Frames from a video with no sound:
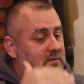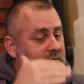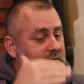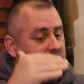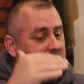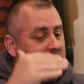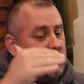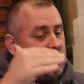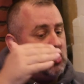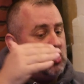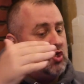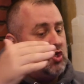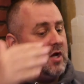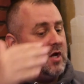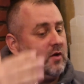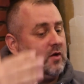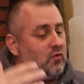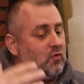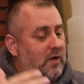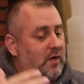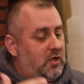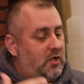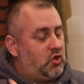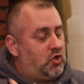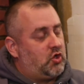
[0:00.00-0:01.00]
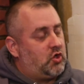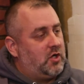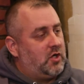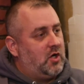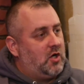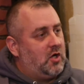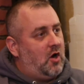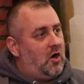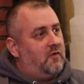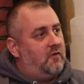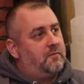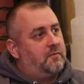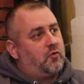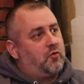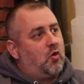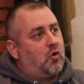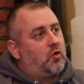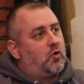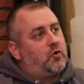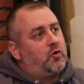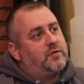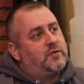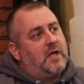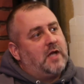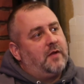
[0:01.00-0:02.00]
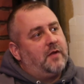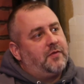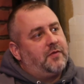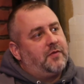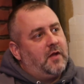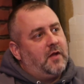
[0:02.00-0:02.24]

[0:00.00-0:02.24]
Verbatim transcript: the generation of brokers out